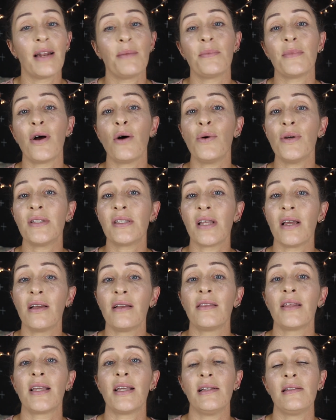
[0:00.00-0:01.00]
I'm always
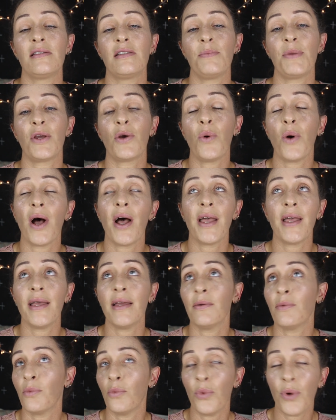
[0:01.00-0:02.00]
telling the kids to be
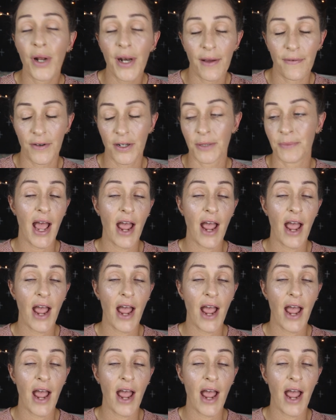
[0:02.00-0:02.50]
quiet and whatever.